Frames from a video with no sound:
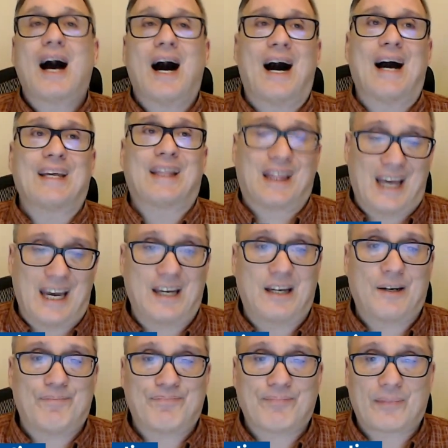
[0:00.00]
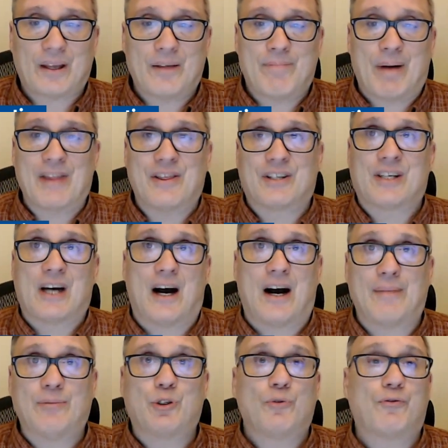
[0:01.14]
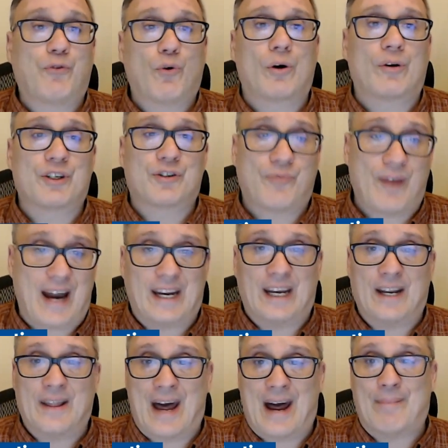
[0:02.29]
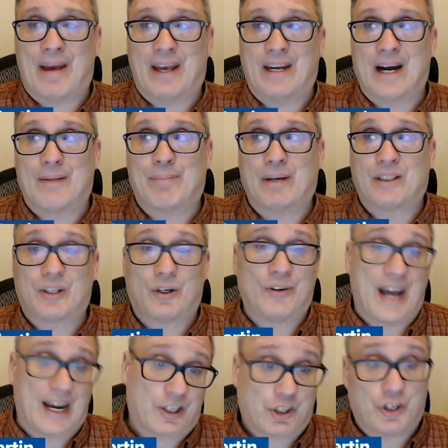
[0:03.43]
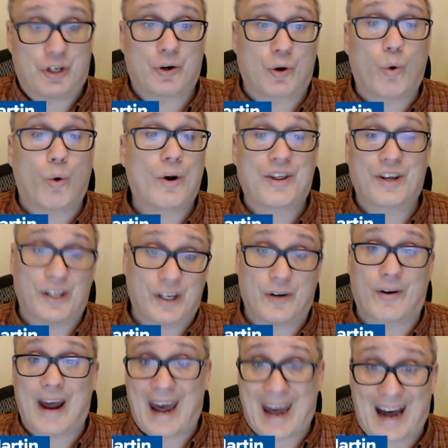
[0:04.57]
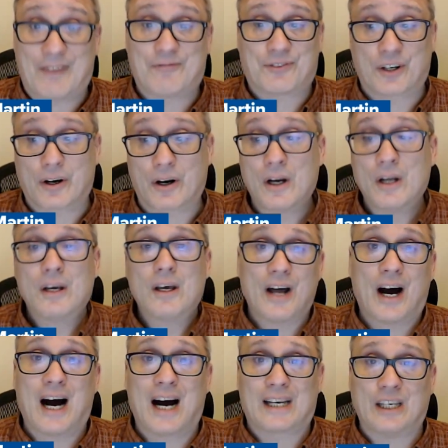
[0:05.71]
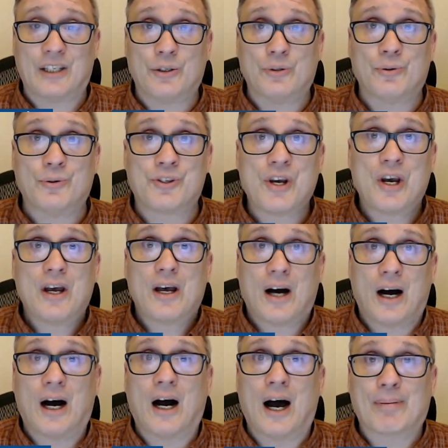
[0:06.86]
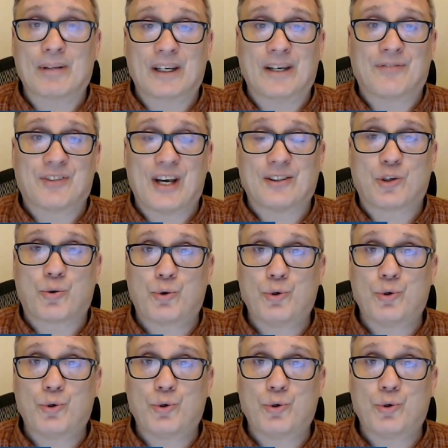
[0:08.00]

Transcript: I think by the time Dufour is ready, and that may not be till next year or the year after, the Hockey News, I believe, said